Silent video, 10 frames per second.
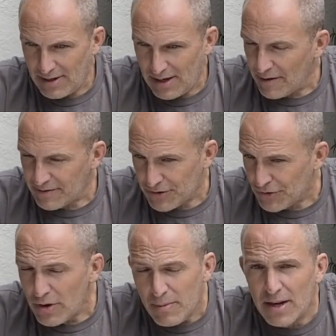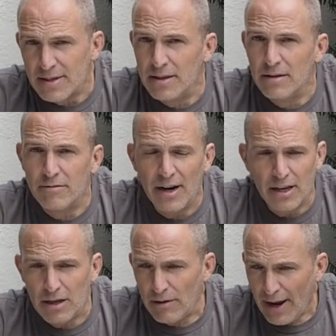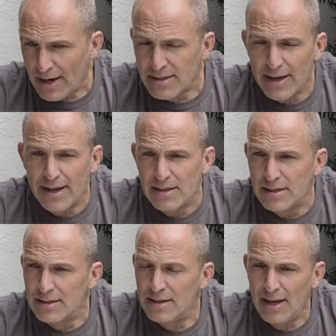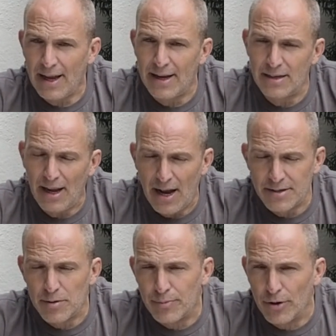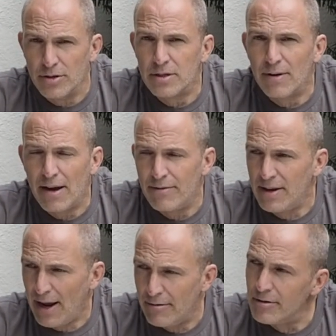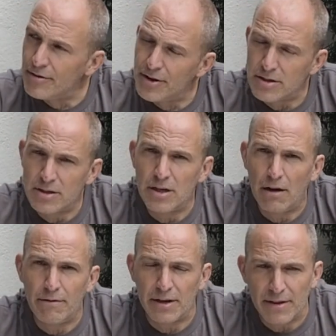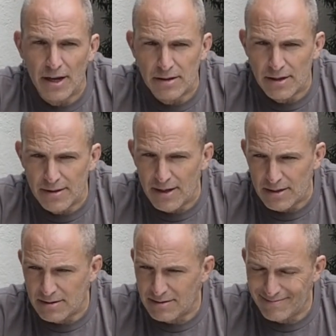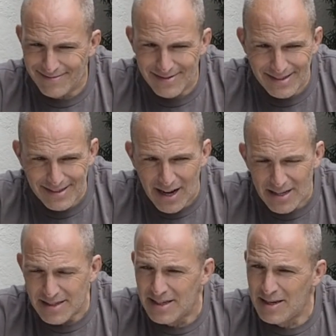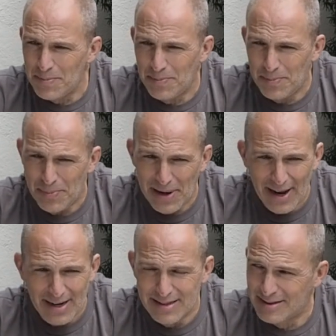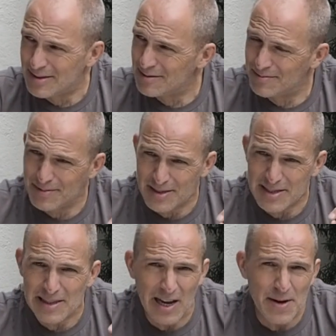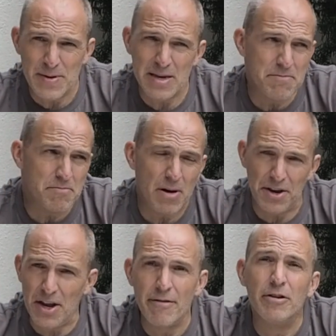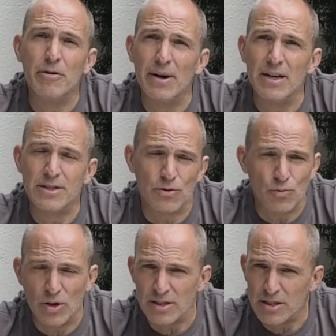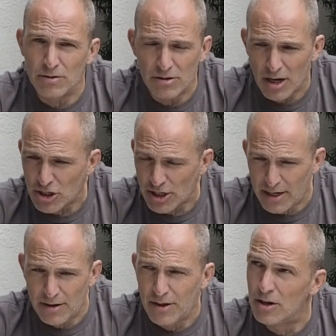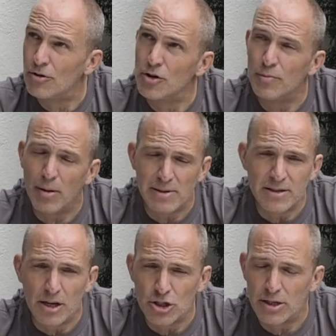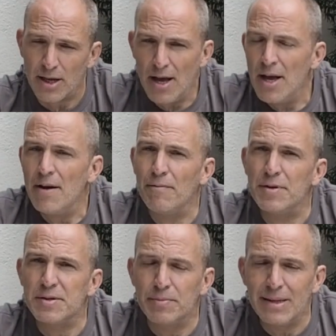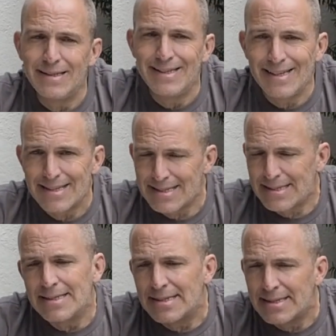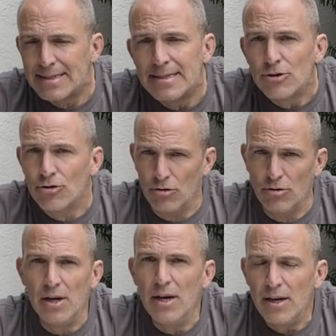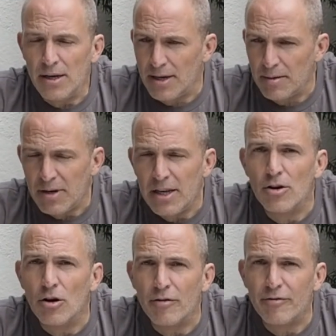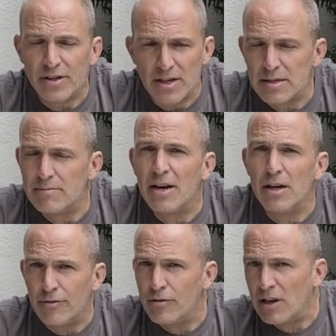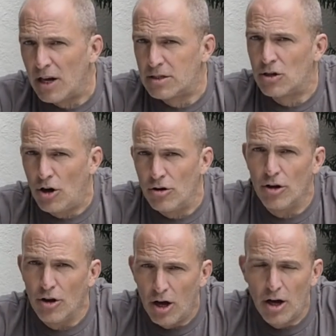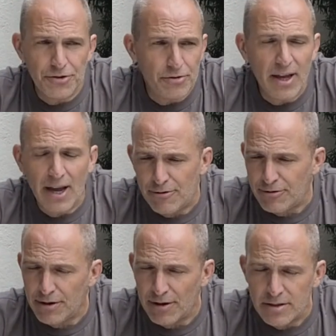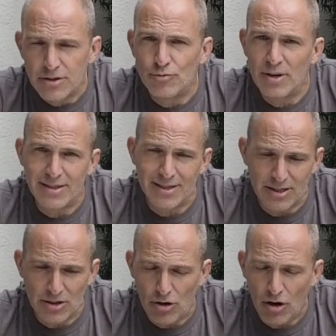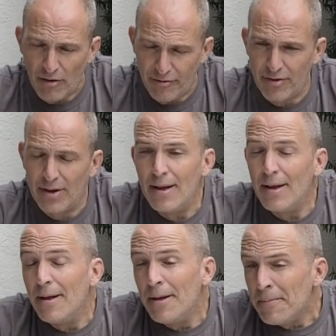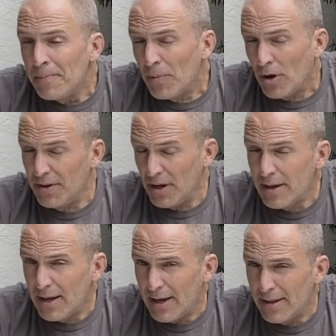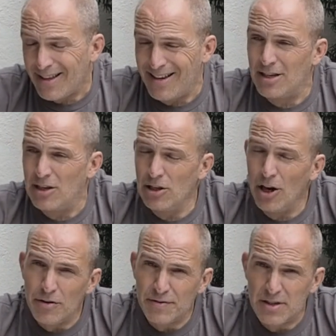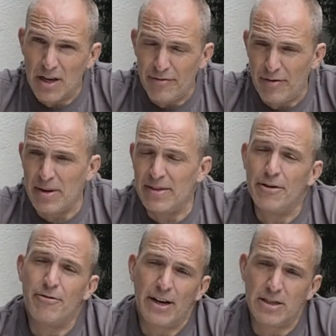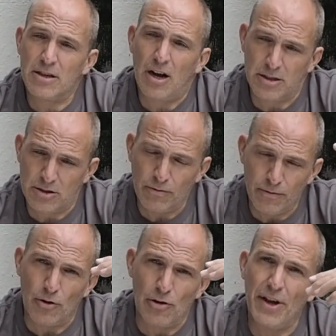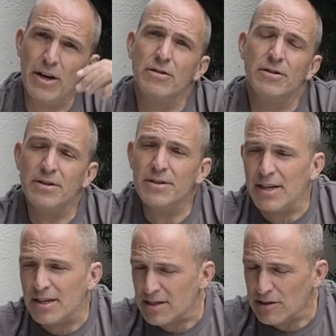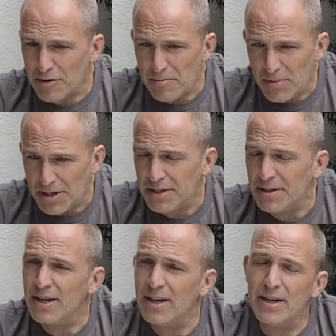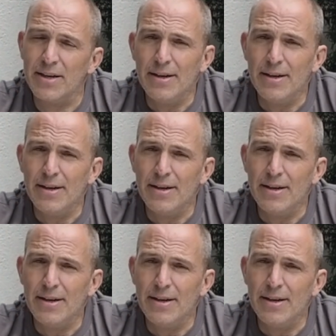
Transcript: after 3 meters in the wreck, you exhaled, and as it burns so heavy, everything's covered in that nasty black slimy mud everywhere. So once you touch anything or your bubbles touch it, visibility is zero. In the meaning of, it doesn't matter if your light's on or not, you can't read your instruments, it's off. On the other hand, there's a lot of stuff. I mean, that wreck starts to fall down, there's a lot of mud in there,